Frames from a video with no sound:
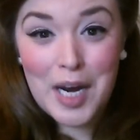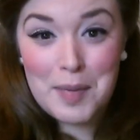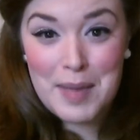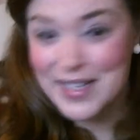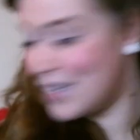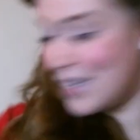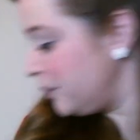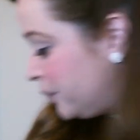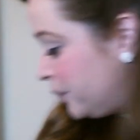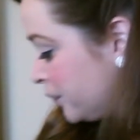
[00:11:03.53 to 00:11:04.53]
hair medicine
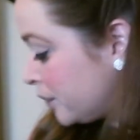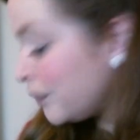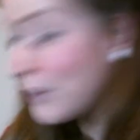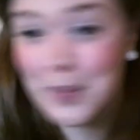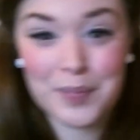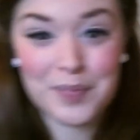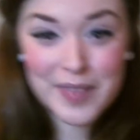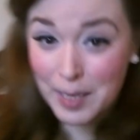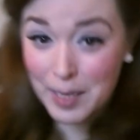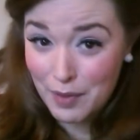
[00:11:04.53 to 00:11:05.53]
to
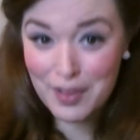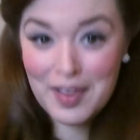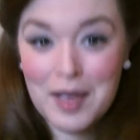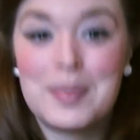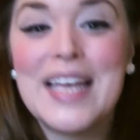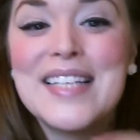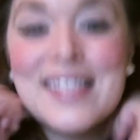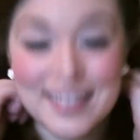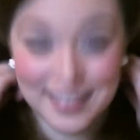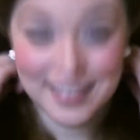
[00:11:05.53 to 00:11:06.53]
keep everything in place.